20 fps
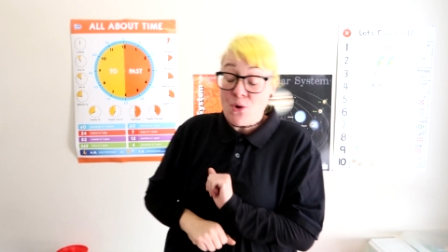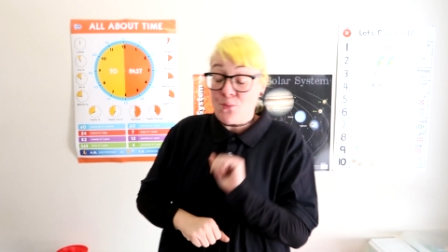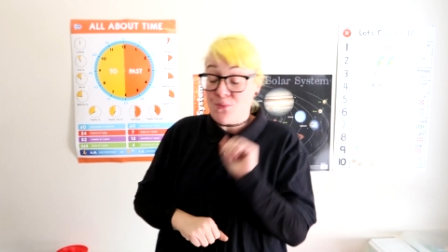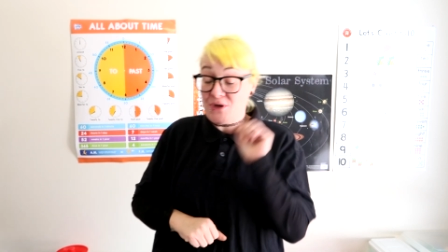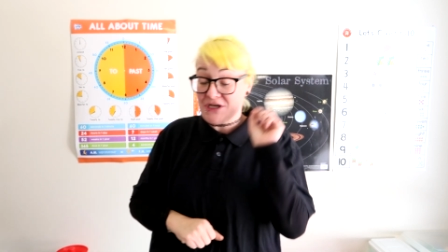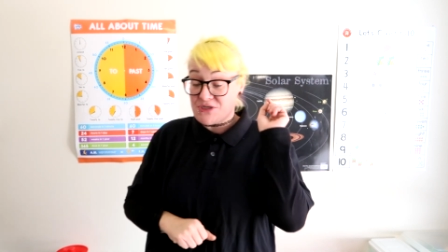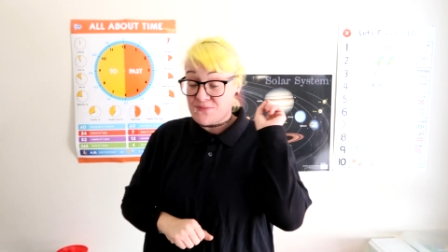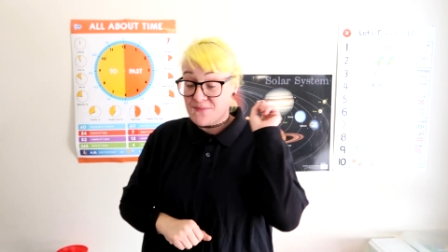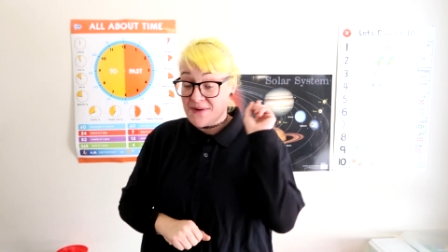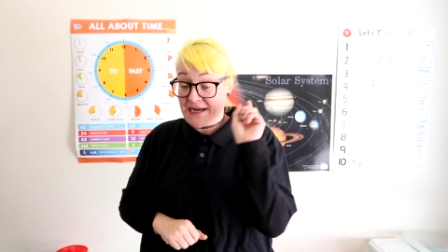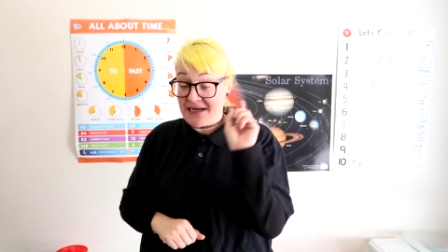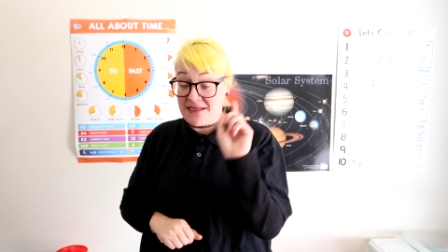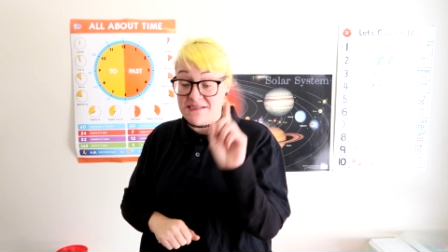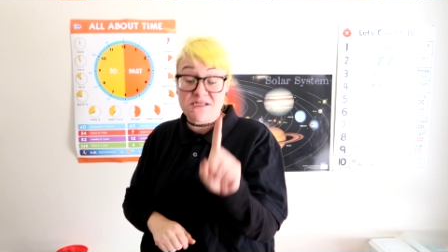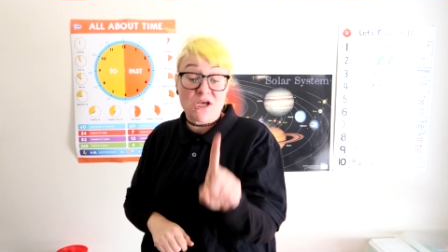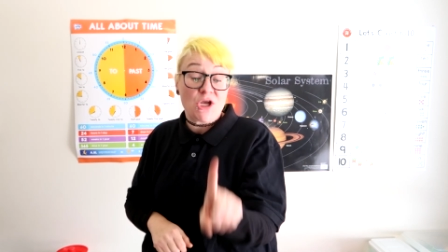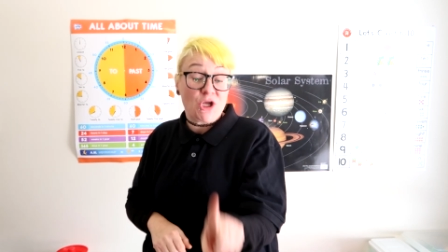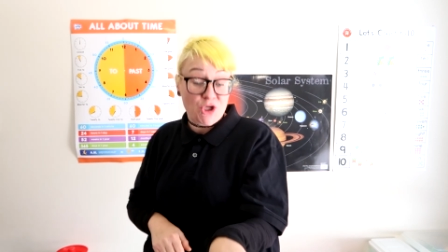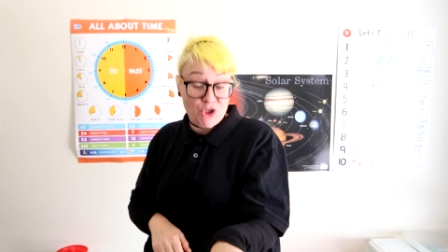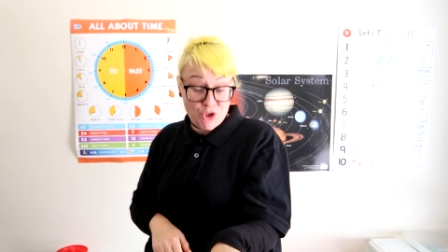which
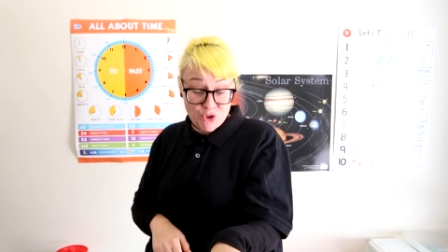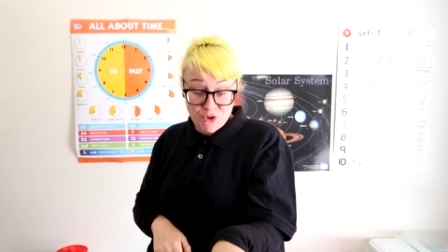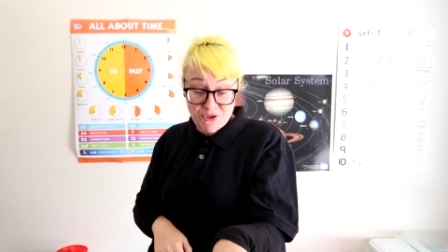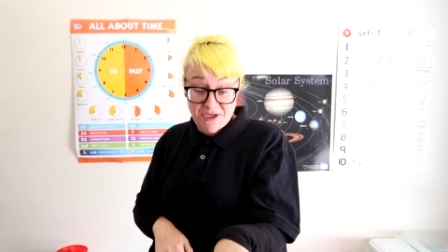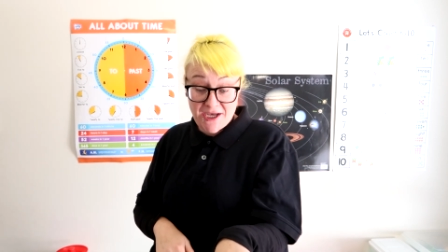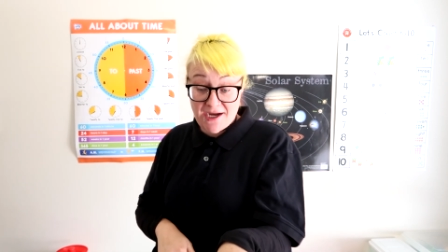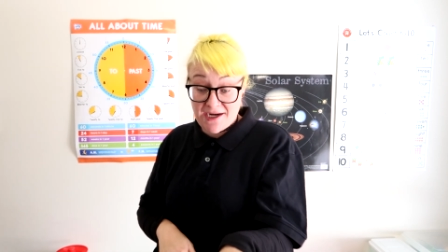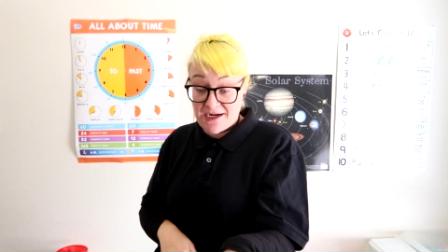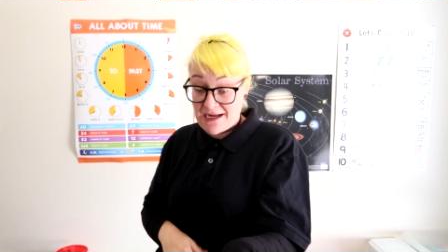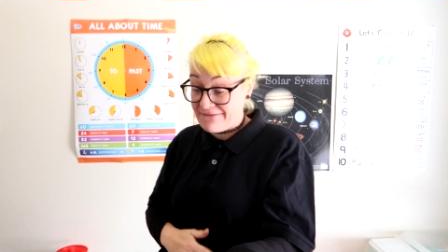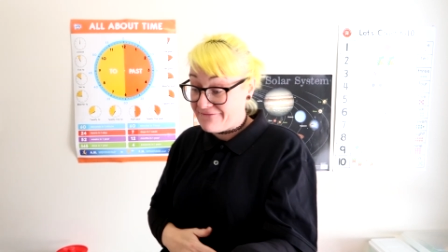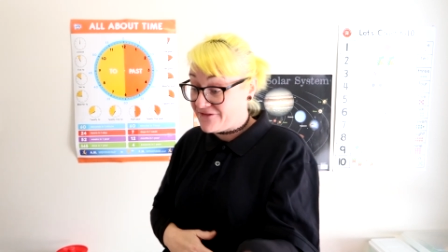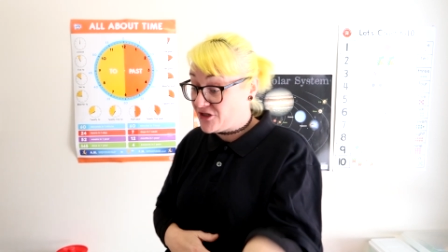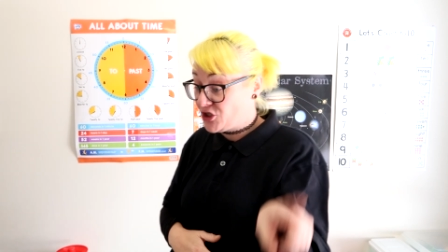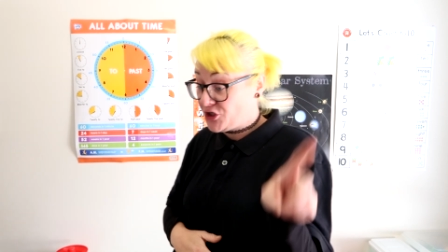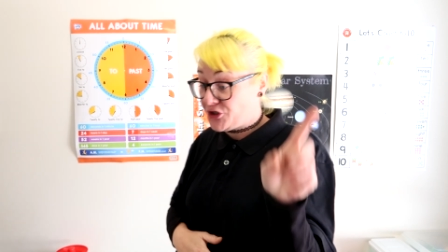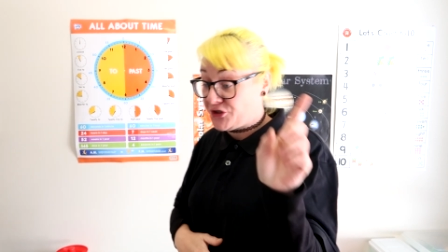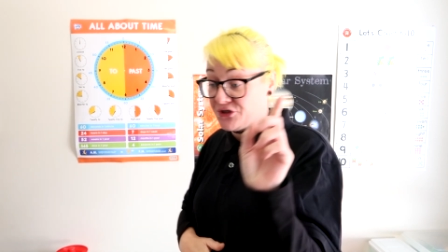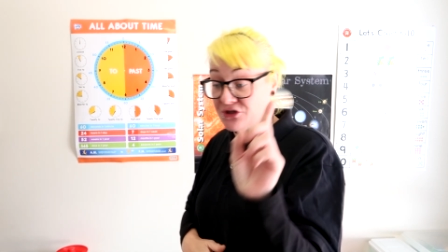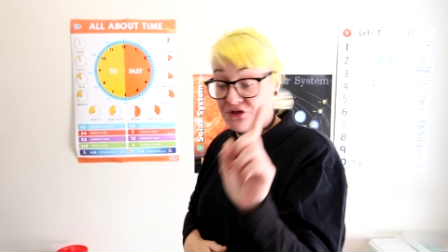means you can't have
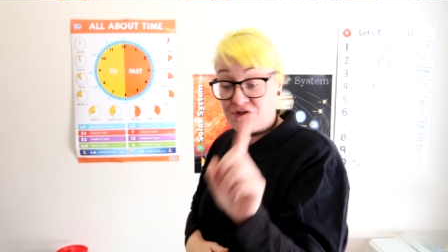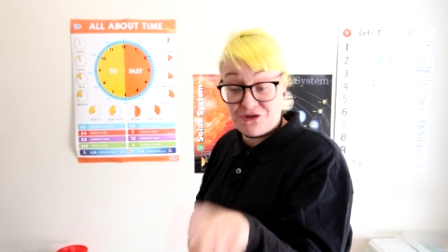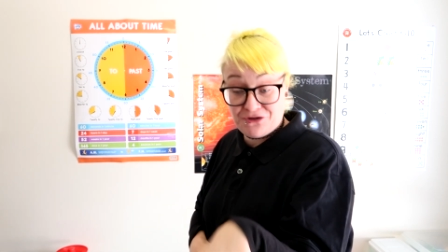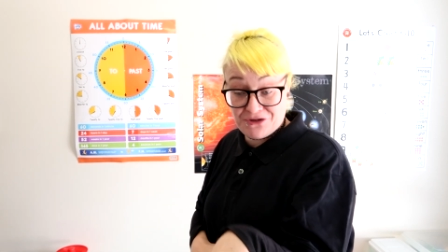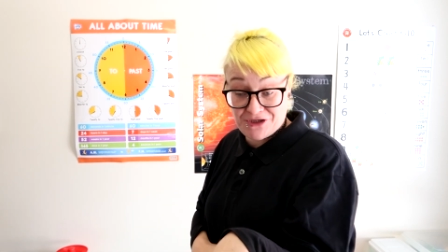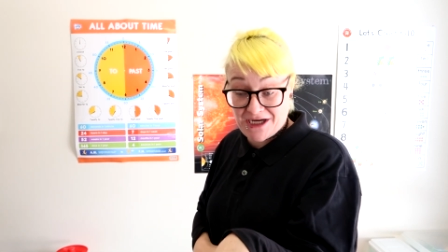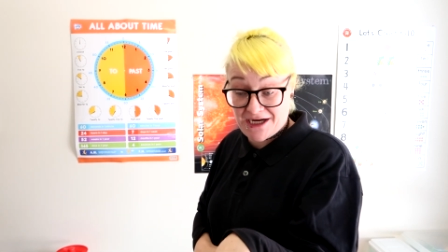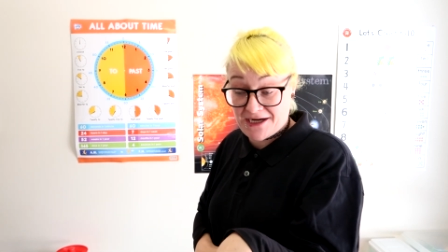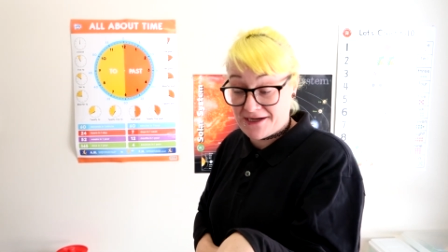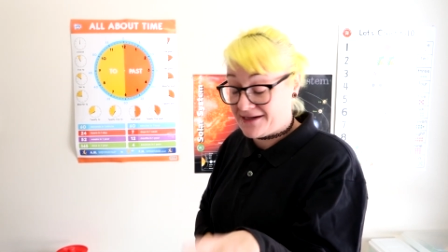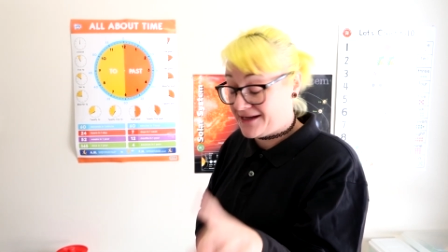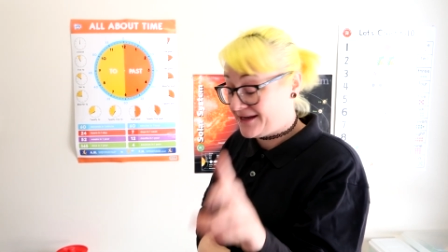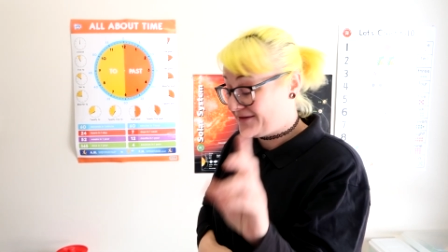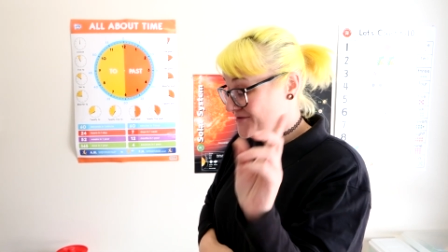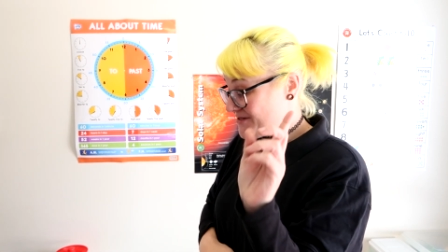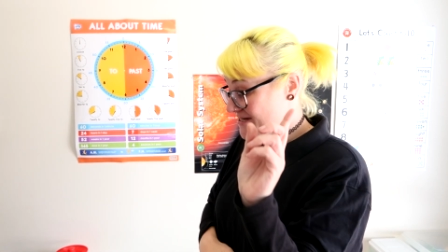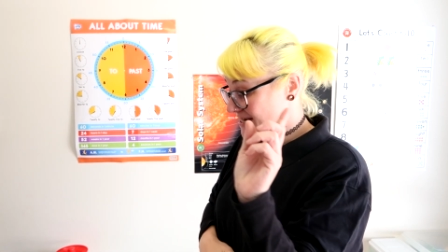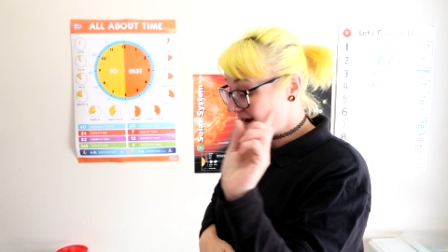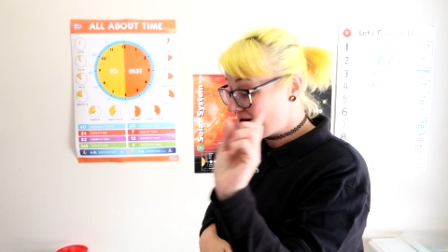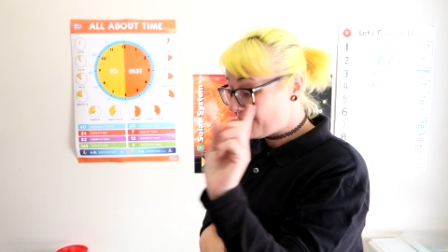gluten, you can't
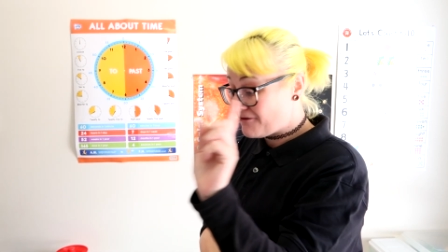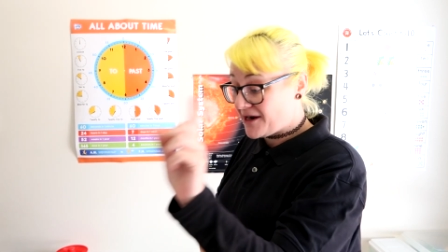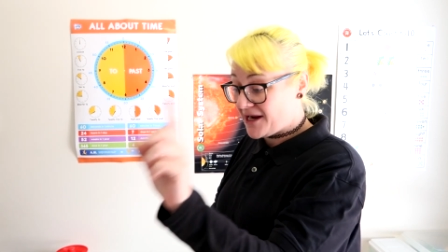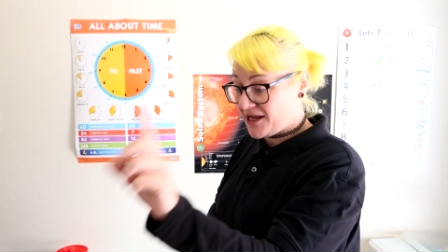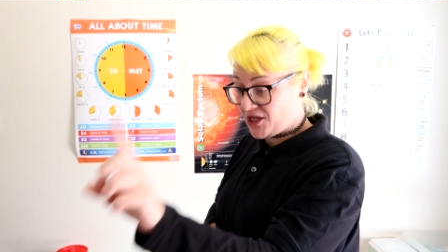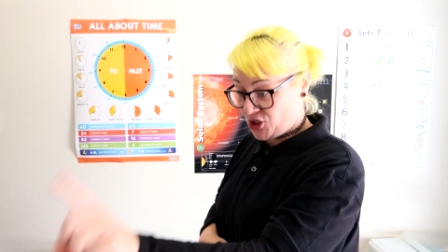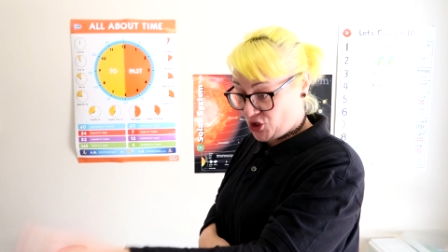have dairy,